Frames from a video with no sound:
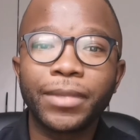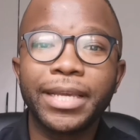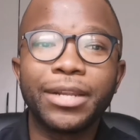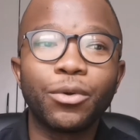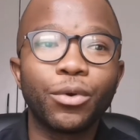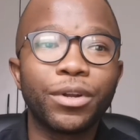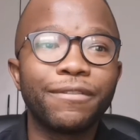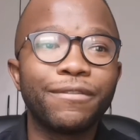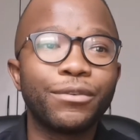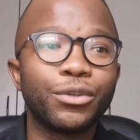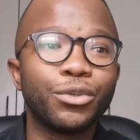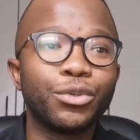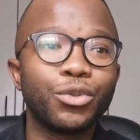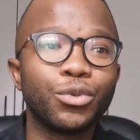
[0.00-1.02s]
in order for
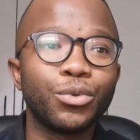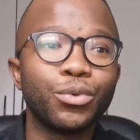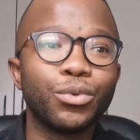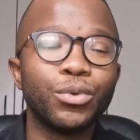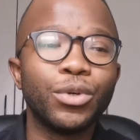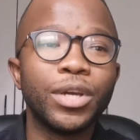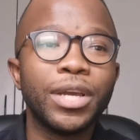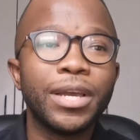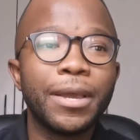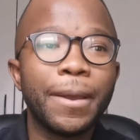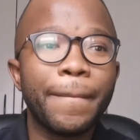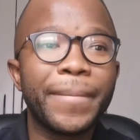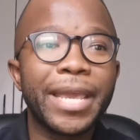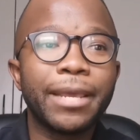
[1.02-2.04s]
you to
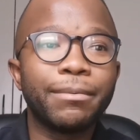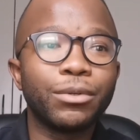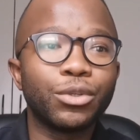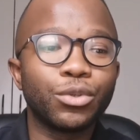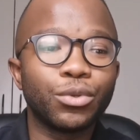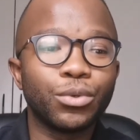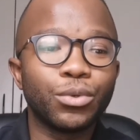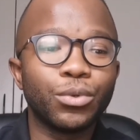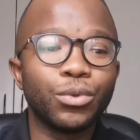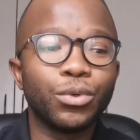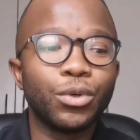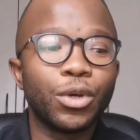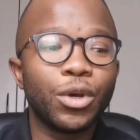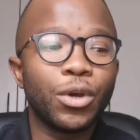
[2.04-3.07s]
be able
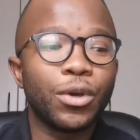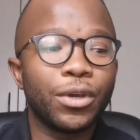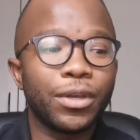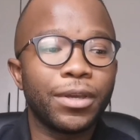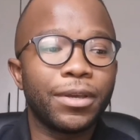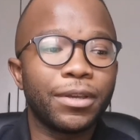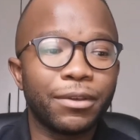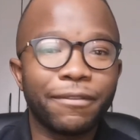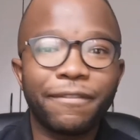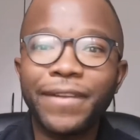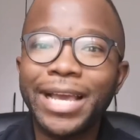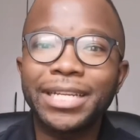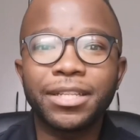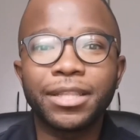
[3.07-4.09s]
to
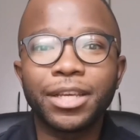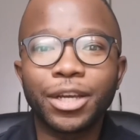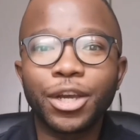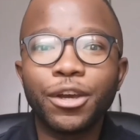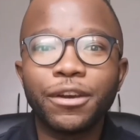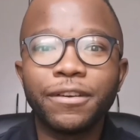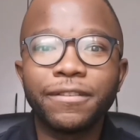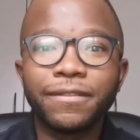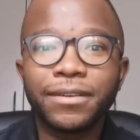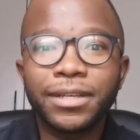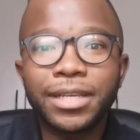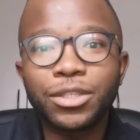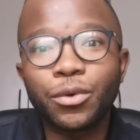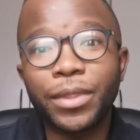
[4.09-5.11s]
flatten the curve
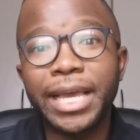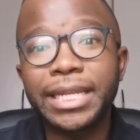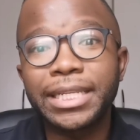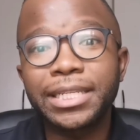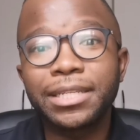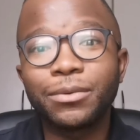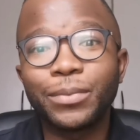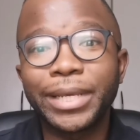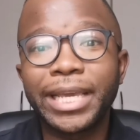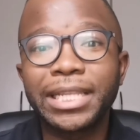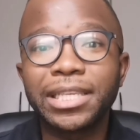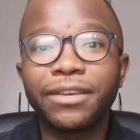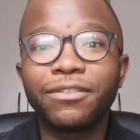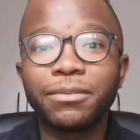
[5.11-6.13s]
so that we
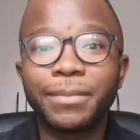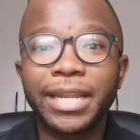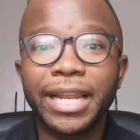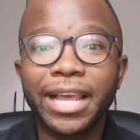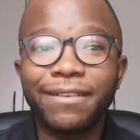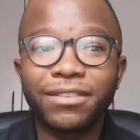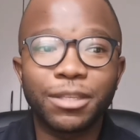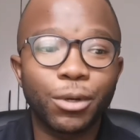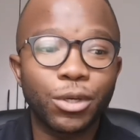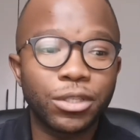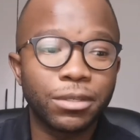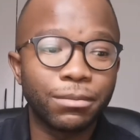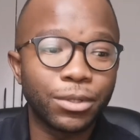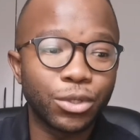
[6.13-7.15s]
can save as many lives as
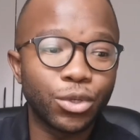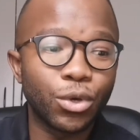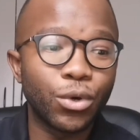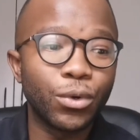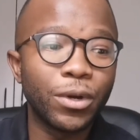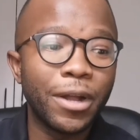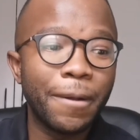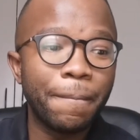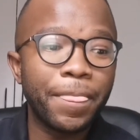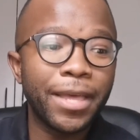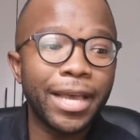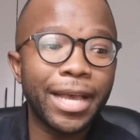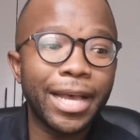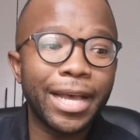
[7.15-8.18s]
possible. So
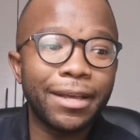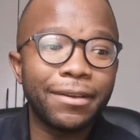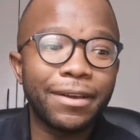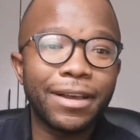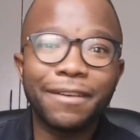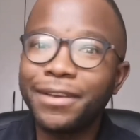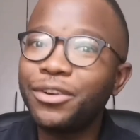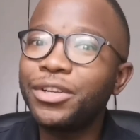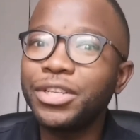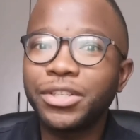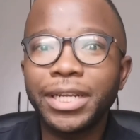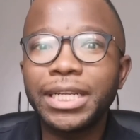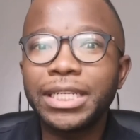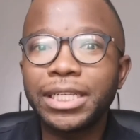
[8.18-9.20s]
a very
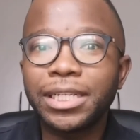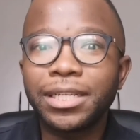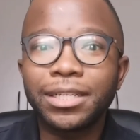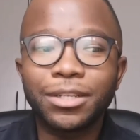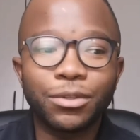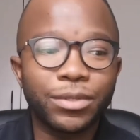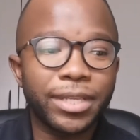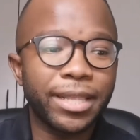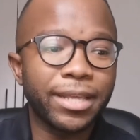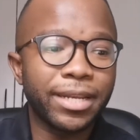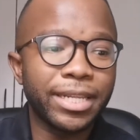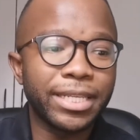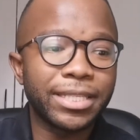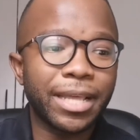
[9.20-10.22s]
strange year, to say the
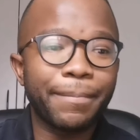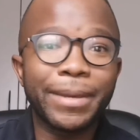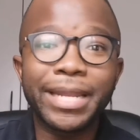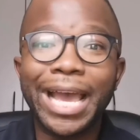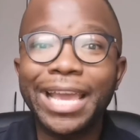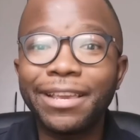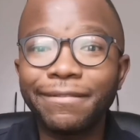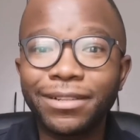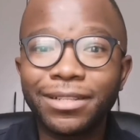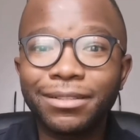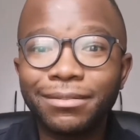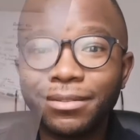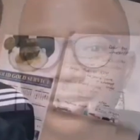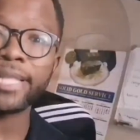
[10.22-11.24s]
least. I mean, I
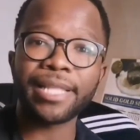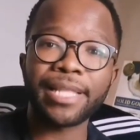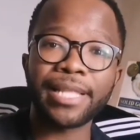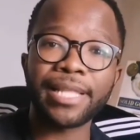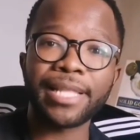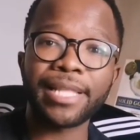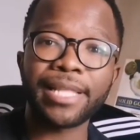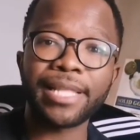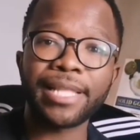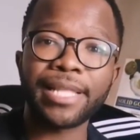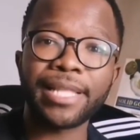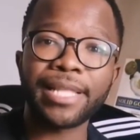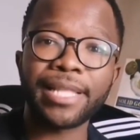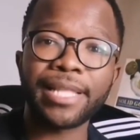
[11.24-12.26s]
even grew out my
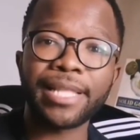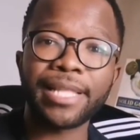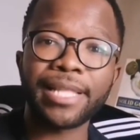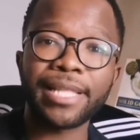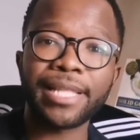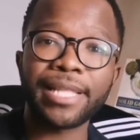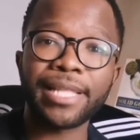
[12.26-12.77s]
hair a little bit,